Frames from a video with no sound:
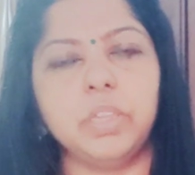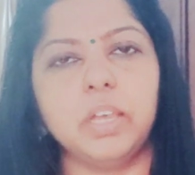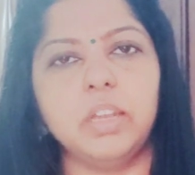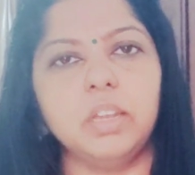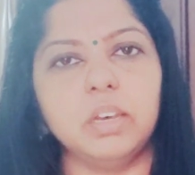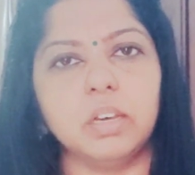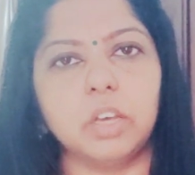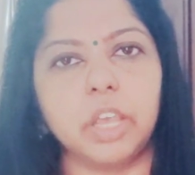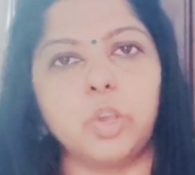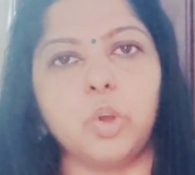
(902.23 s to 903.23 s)
with that,
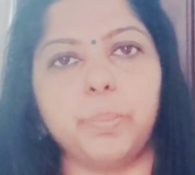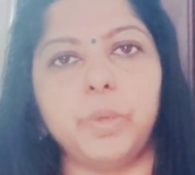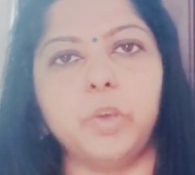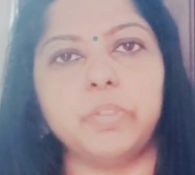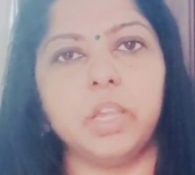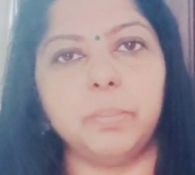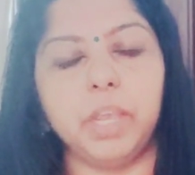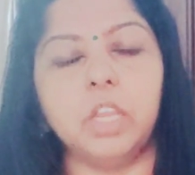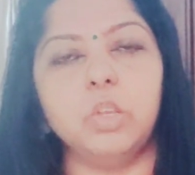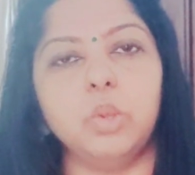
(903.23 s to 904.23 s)
a copy of that
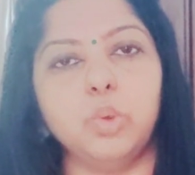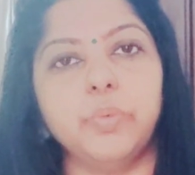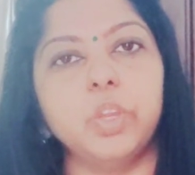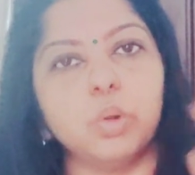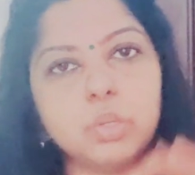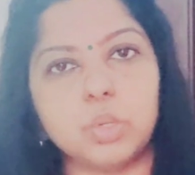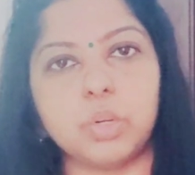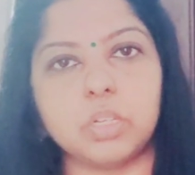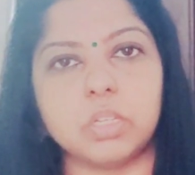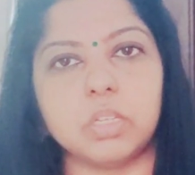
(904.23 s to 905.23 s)
mail you will
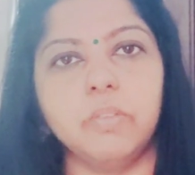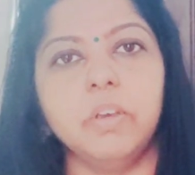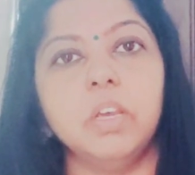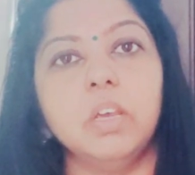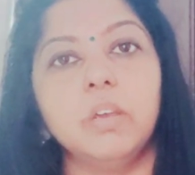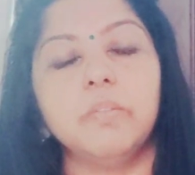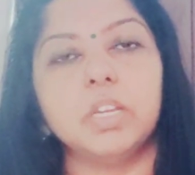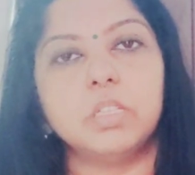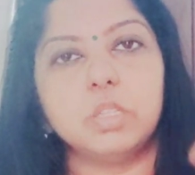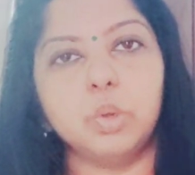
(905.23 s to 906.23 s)
also receive.
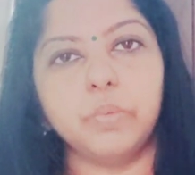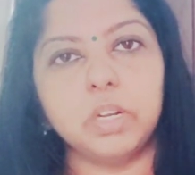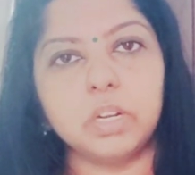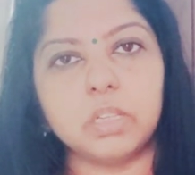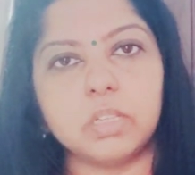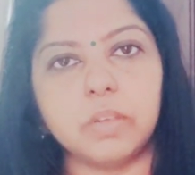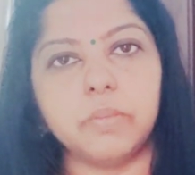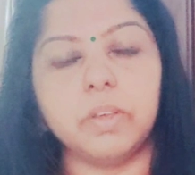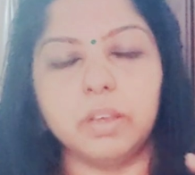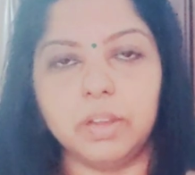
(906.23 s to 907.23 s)
Once you will
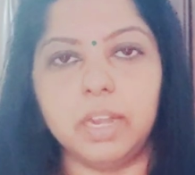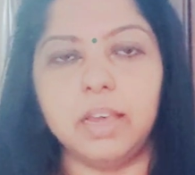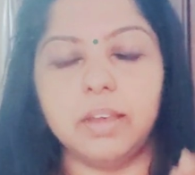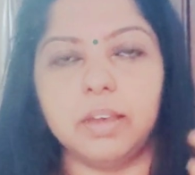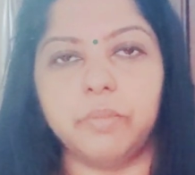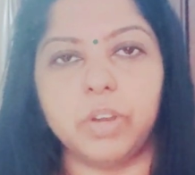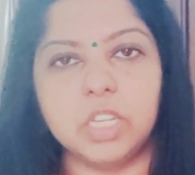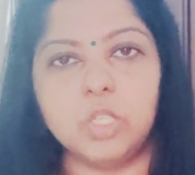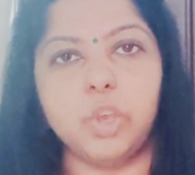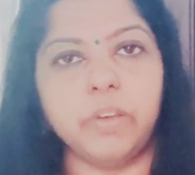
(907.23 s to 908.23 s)
receive,
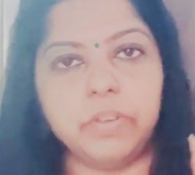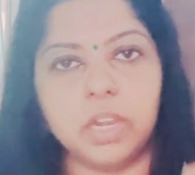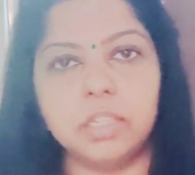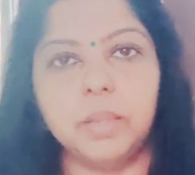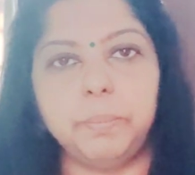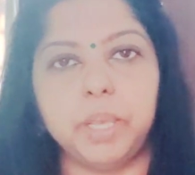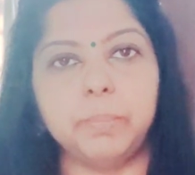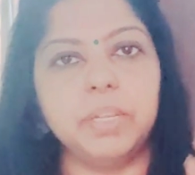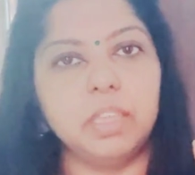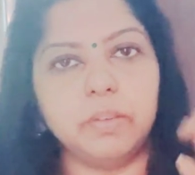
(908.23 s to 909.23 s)
once you have done the
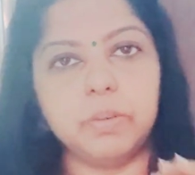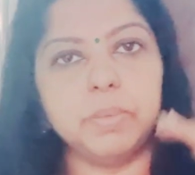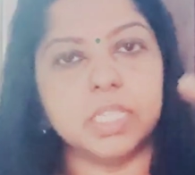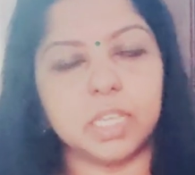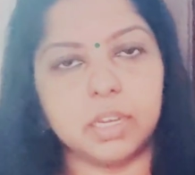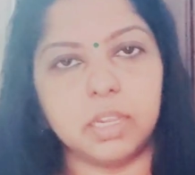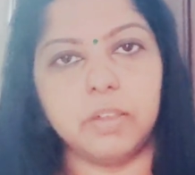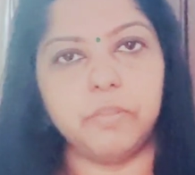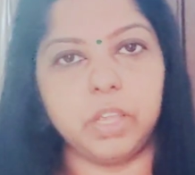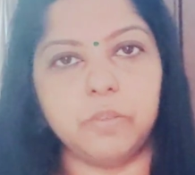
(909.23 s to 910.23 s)
payment, they will be sending
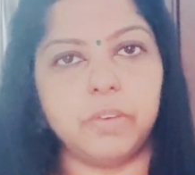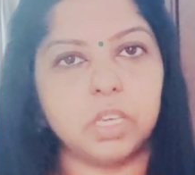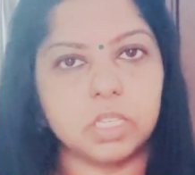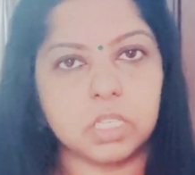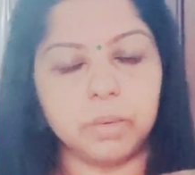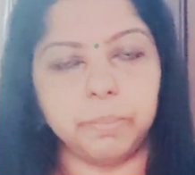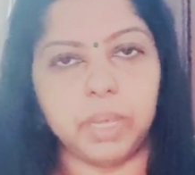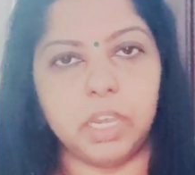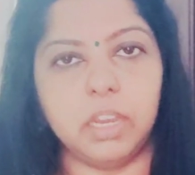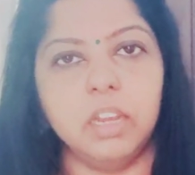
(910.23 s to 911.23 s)
the verification
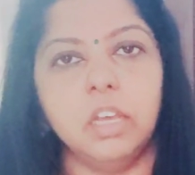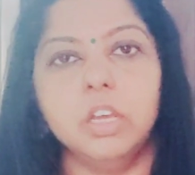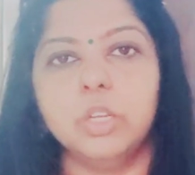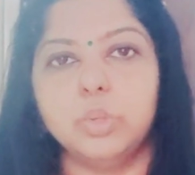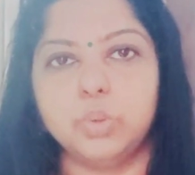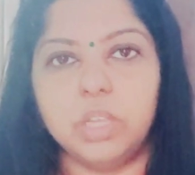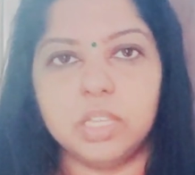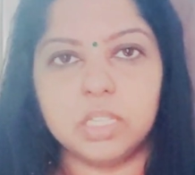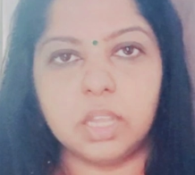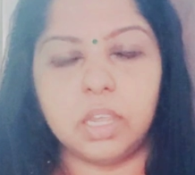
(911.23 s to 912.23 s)
mail to
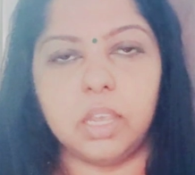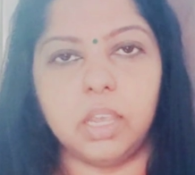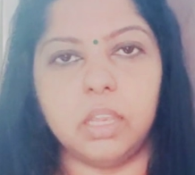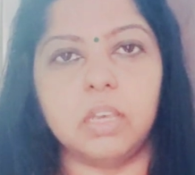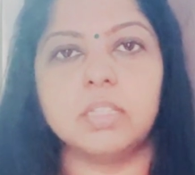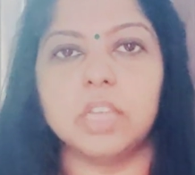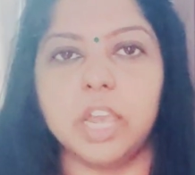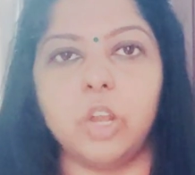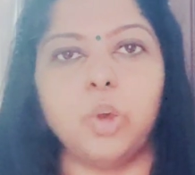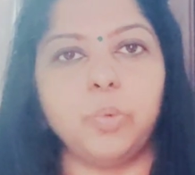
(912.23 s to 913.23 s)
these three areas.
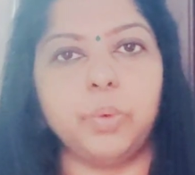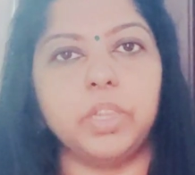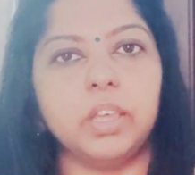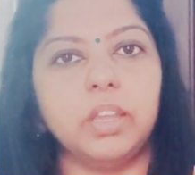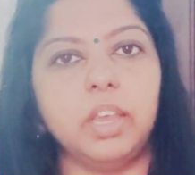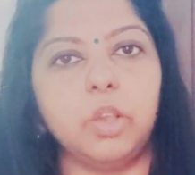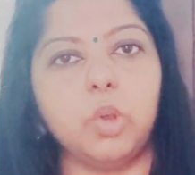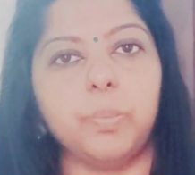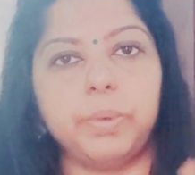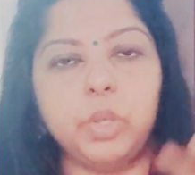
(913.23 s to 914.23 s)
Along with that, a
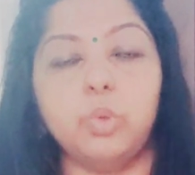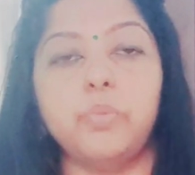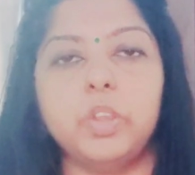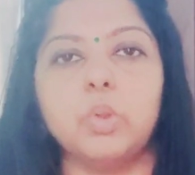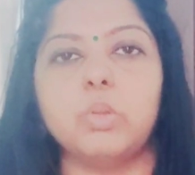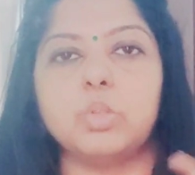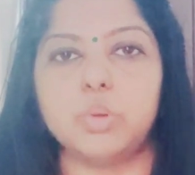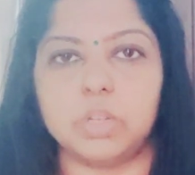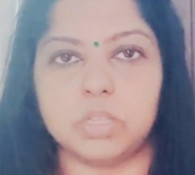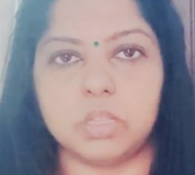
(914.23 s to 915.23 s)
copy you will
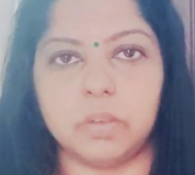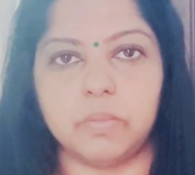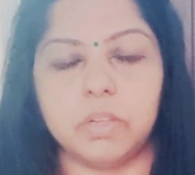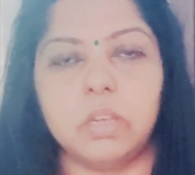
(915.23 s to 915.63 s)
also receive.